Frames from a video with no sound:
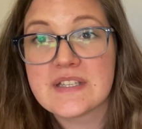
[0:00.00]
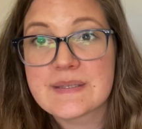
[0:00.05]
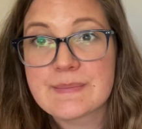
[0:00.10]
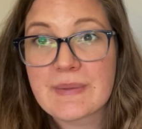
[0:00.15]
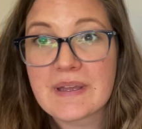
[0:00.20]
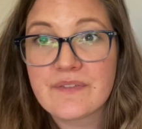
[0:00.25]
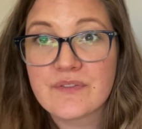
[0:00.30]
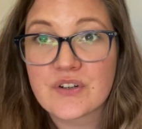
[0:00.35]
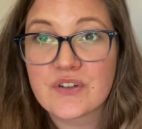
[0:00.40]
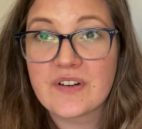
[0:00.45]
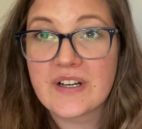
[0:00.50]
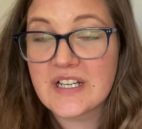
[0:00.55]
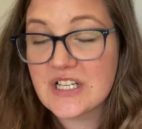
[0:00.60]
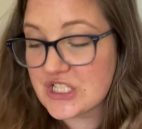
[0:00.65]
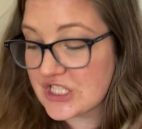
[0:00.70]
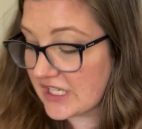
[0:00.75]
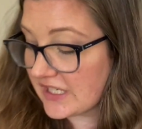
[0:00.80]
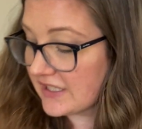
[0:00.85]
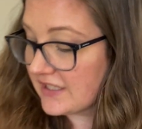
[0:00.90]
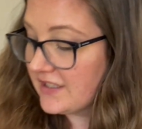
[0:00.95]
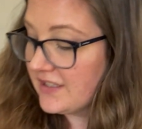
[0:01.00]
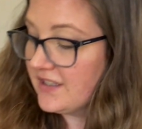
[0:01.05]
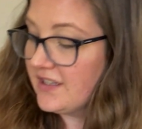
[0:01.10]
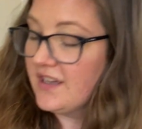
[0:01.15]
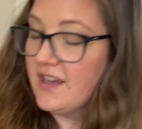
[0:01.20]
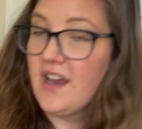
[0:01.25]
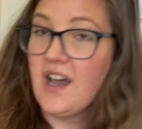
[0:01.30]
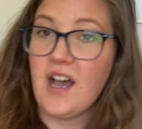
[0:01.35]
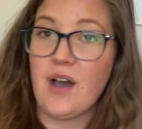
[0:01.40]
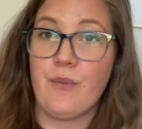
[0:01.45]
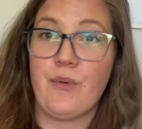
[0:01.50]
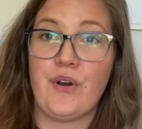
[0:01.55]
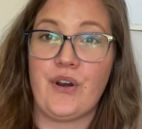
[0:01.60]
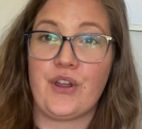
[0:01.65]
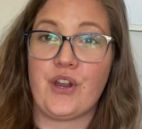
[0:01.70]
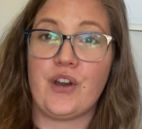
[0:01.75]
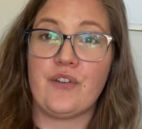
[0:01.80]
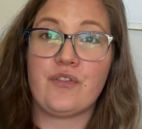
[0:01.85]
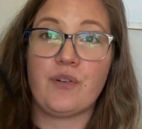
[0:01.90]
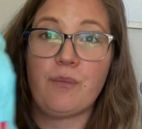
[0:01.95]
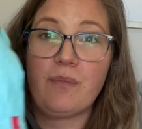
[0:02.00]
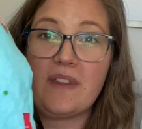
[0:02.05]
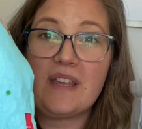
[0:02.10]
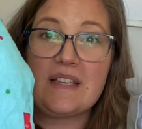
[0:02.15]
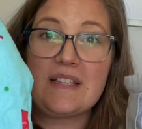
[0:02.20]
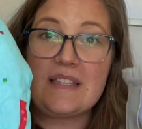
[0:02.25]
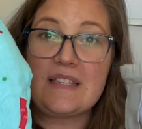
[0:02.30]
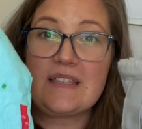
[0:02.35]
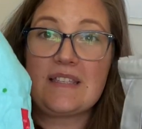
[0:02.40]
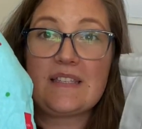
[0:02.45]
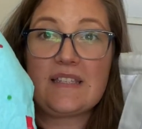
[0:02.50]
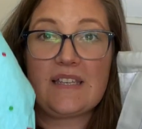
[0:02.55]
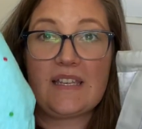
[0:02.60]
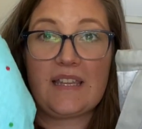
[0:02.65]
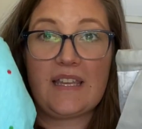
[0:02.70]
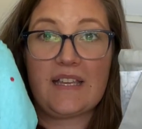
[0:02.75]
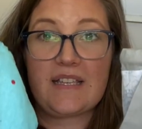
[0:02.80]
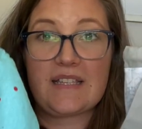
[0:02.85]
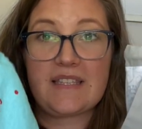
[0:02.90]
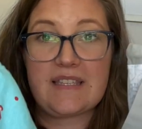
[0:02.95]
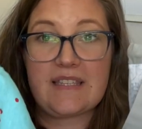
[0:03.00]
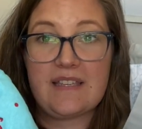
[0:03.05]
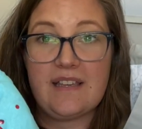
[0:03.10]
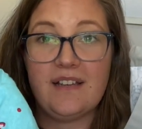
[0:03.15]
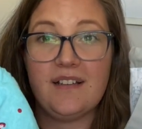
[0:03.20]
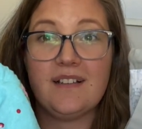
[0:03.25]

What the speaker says: me for reaching, I want to go from this to this.